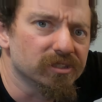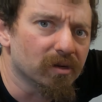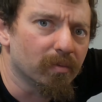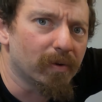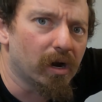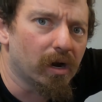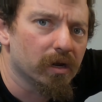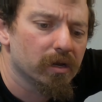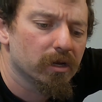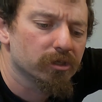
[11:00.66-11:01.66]
use some
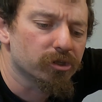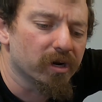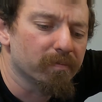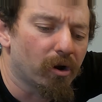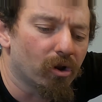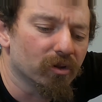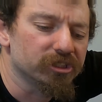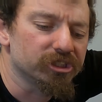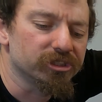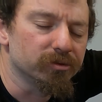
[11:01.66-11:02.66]
turning
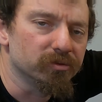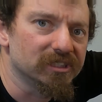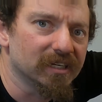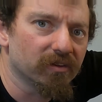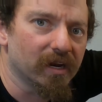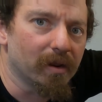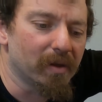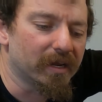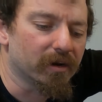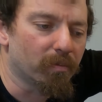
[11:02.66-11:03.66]
polish to seal it and
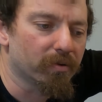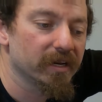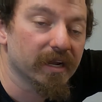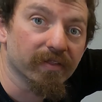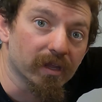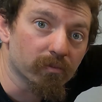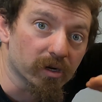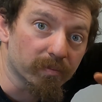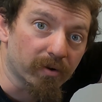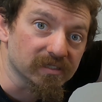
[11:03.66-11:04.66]
make it all pretty, and then we're
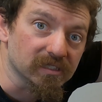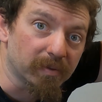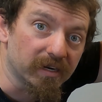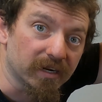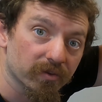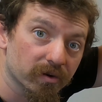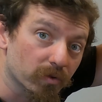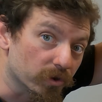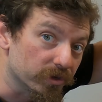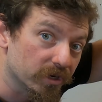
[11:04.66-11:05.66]
going to press this pen together and
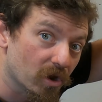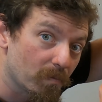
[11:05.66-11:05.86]
we're good to